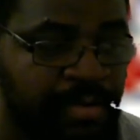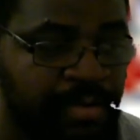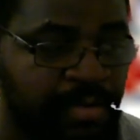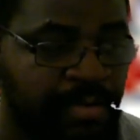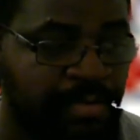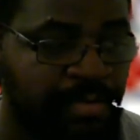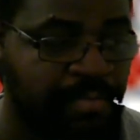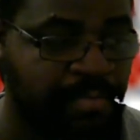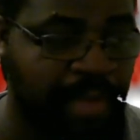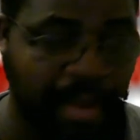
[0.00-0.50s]

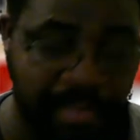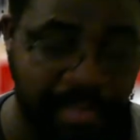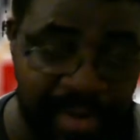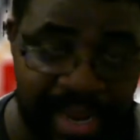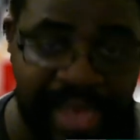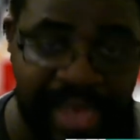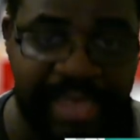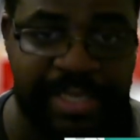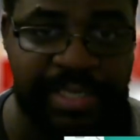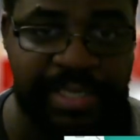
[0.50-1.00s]
Bobby
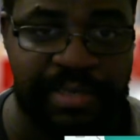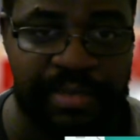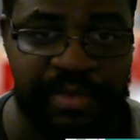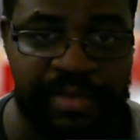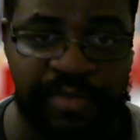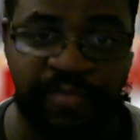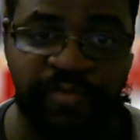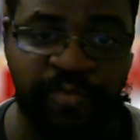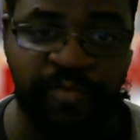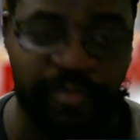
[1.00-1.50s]
Lashley,
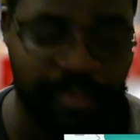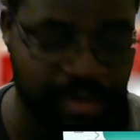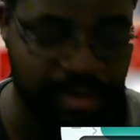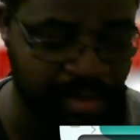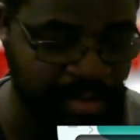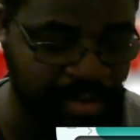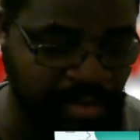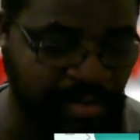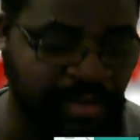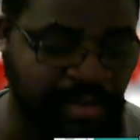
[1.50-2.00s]

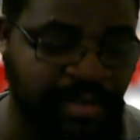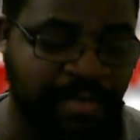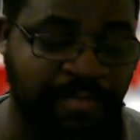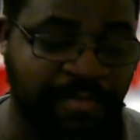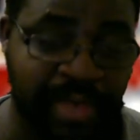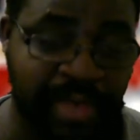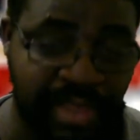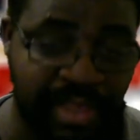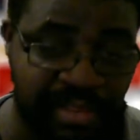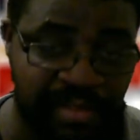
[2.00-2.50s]
he
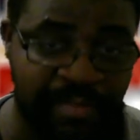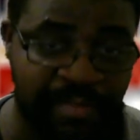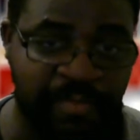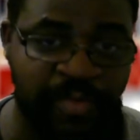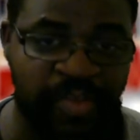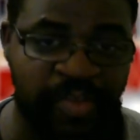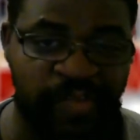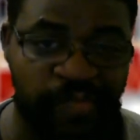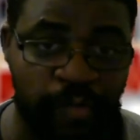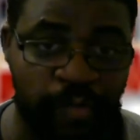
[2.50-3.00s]
beats him with
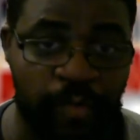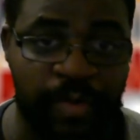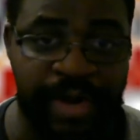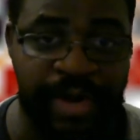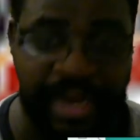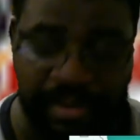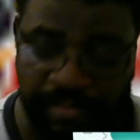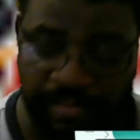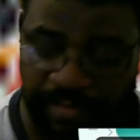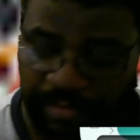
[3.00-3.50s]
the full
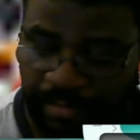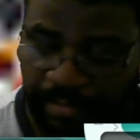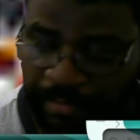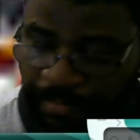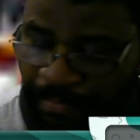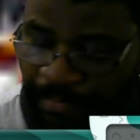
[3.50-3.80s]
Nelson.